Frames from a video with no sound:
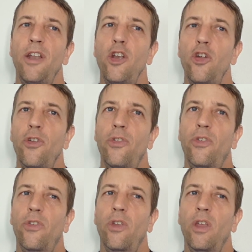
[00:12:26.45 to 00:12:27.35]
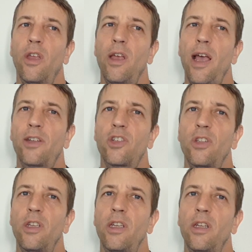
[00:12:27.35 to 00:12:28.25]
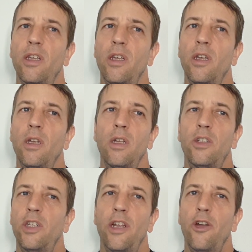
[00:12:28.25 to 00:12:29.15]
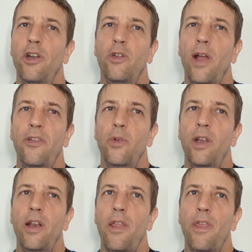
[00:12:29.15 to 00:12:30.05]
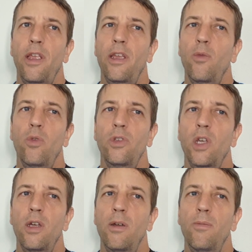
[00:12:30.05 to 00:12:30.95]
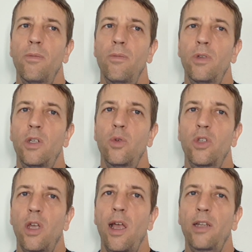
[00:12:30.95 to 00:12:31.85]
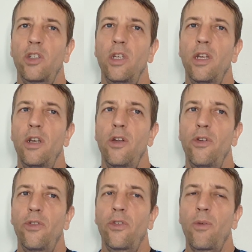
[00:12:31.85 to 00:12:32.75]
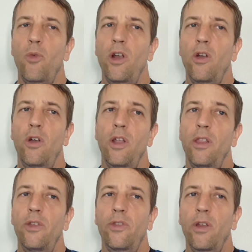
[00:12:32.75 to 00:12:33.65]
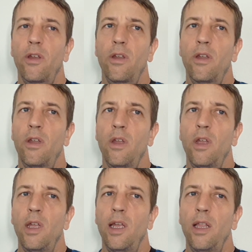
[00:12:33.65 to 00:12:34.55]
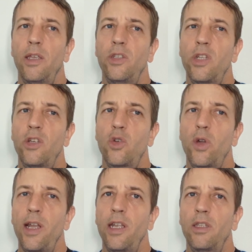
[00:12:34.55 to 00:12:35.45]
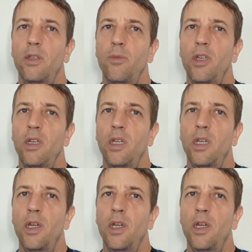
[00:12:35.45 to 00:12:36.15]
nurse, actually. She had already graduated, I think, and was she was actually a nurse somewhere, or at least in training to be,